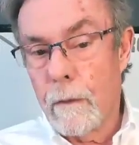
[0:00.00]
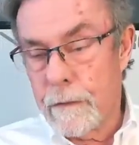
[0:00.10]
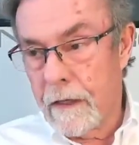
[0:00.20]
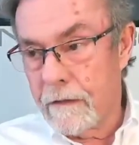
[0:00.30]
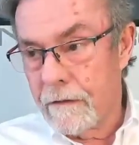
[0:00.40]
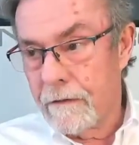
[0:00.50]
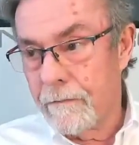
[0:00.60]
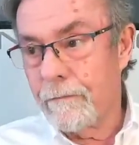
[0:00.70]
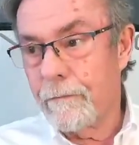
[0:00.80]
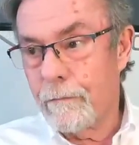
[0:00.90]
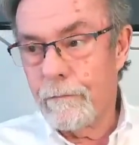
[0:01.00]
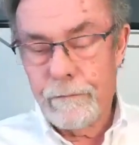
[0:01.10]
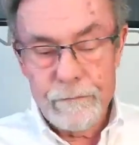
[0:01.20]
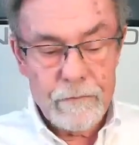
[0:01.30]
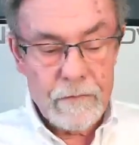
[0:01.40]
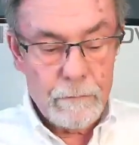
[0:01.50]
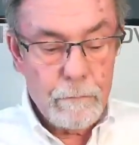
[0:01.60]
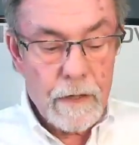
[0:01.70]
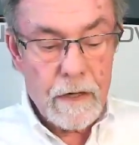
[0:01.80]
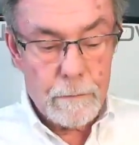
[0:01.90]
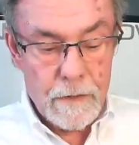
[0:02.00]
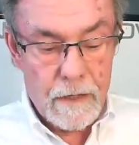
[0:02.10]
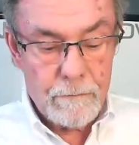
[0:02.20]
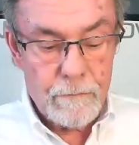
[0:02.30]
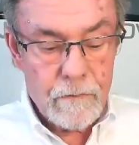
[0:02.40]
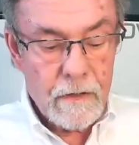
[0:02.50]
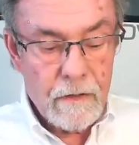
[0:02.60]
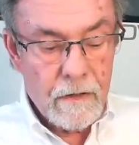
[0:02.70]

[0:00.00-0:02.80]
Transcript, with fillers: update. Mm-hmm. Yep. Big update. Show